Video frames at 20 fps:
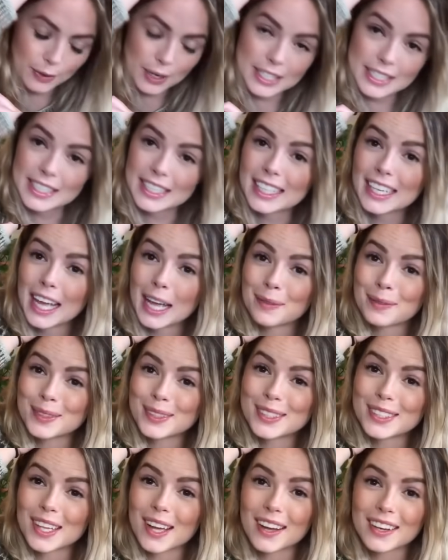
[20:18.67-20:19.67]
Rustic
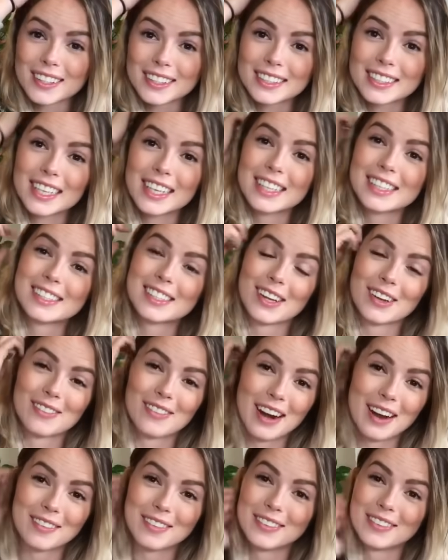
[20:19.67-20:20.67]
cable socks. It's on
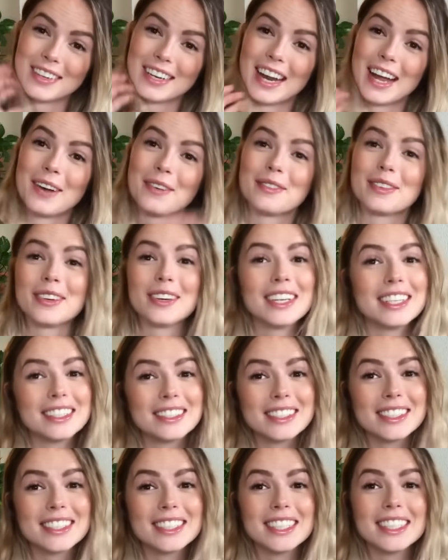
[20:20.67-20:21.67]
Ravelry now if you're
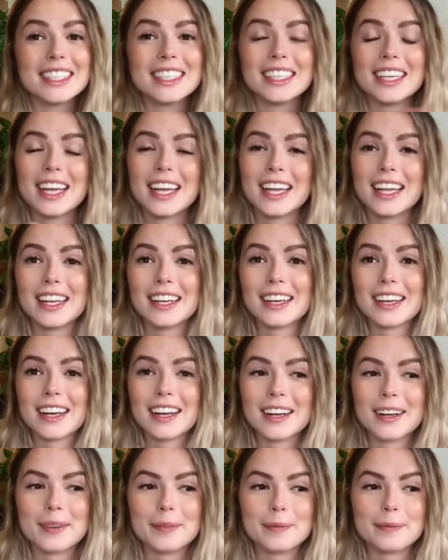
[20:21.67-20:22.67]
interested, and
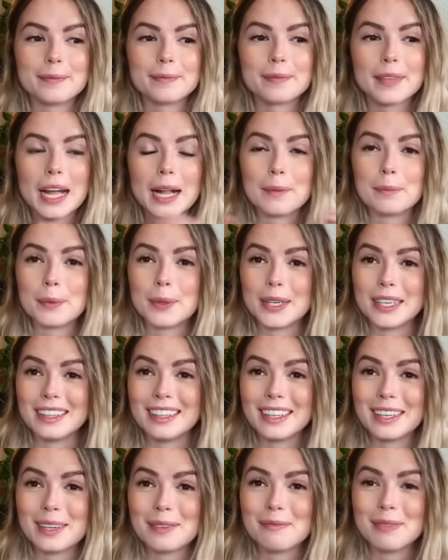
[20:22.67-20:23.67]
I'll put a
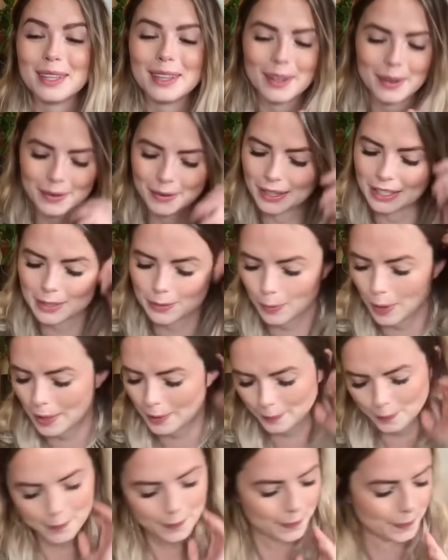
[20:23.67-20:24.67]
link below as
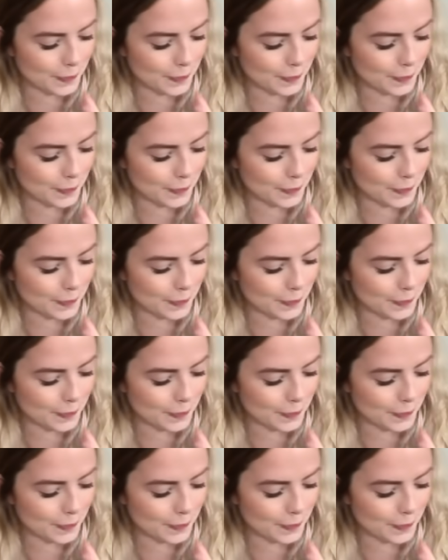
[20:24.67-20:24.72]
well.